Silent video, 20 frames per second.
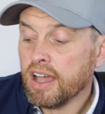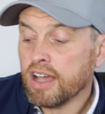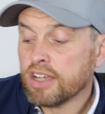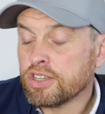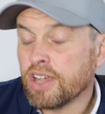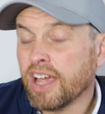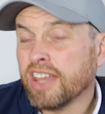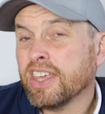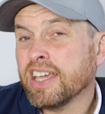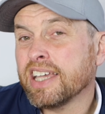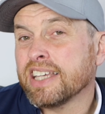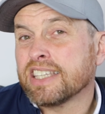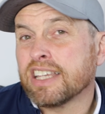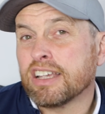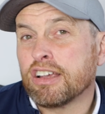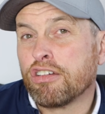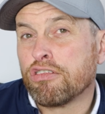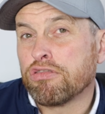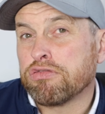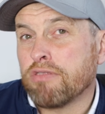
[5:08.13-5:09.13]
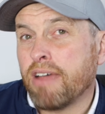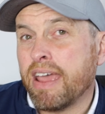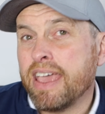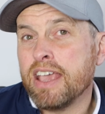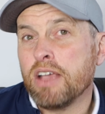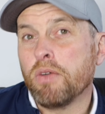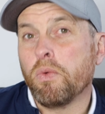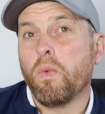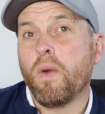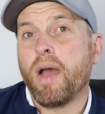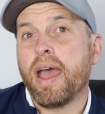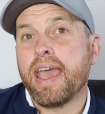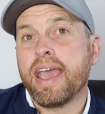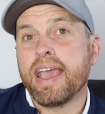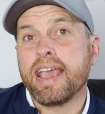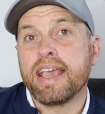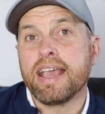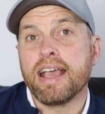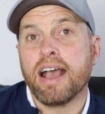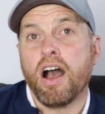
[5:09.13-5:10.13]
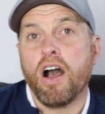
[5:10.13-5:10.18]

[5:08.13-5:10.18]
So I think it's a great way